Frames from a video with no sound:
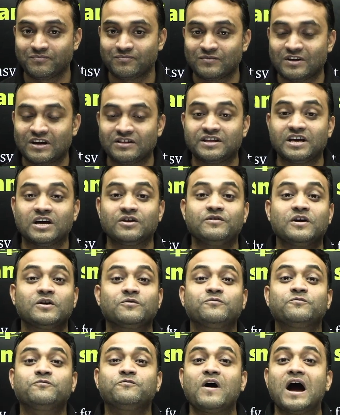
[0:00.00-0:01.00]
There were
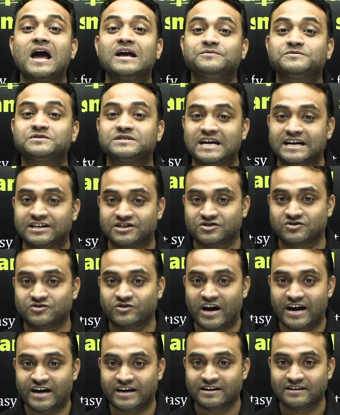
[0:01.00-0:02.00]
five sets,
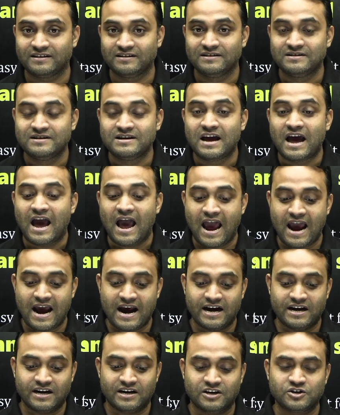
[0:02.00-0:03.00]
right?
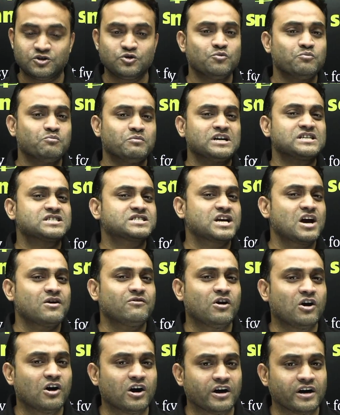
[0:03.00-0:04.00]
And uh, you must have
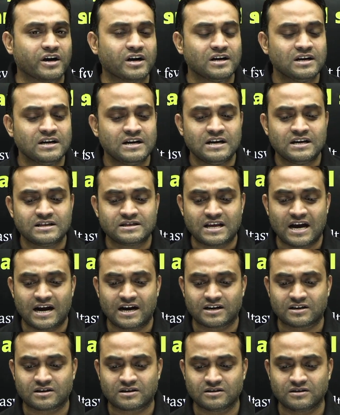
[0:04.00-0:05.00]
heard
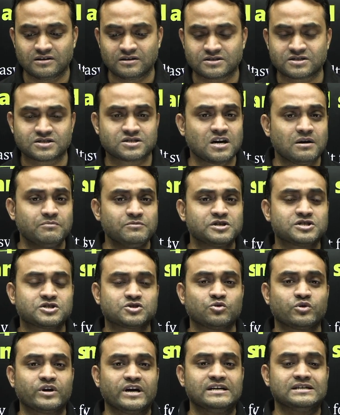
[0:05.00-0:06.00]
that uh, some
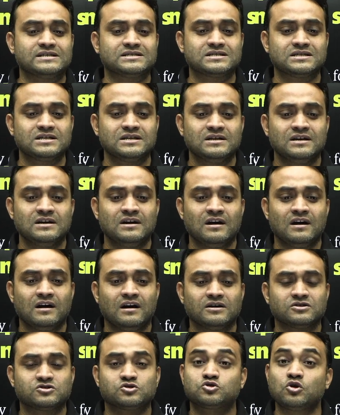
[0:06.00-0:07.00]
students uh,
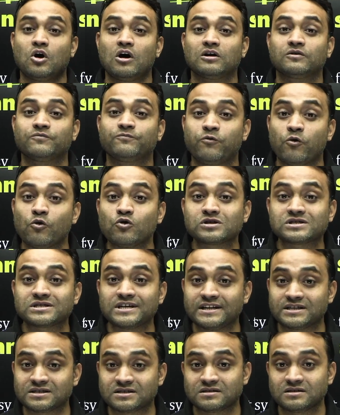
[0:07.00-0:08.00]
solved four
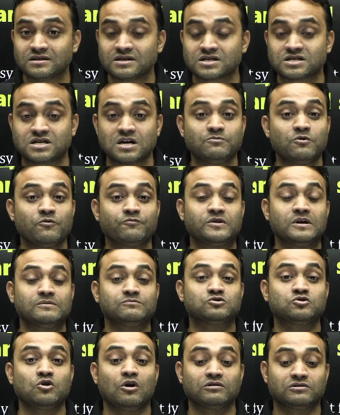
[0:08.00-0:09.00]
sets, some of them
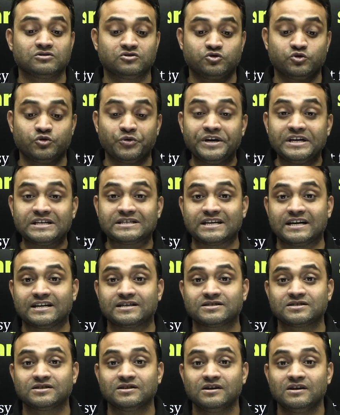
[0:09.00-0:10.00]
solved three
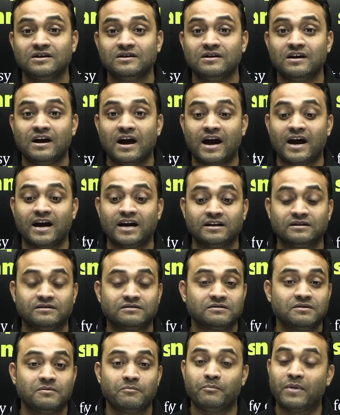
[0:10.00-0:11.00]
sets, and
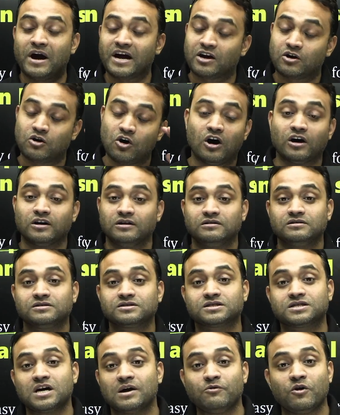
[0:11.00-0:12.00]
my God,
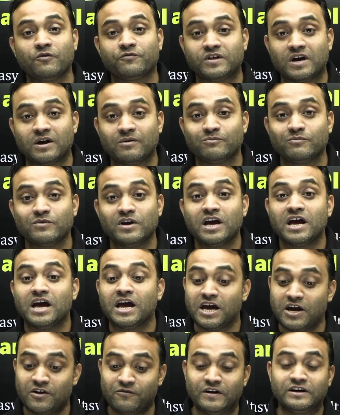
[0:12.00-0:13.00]
some of them
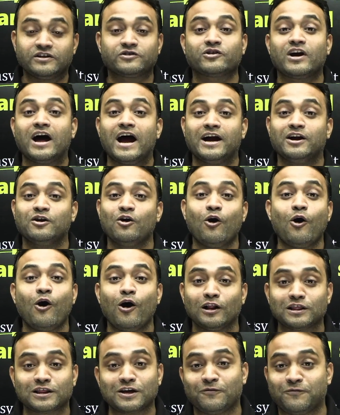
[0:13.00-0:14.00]
even tried all
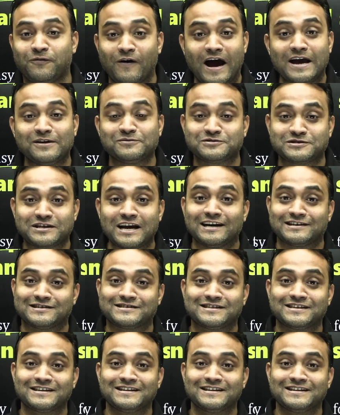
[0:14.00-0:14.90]
the five sets.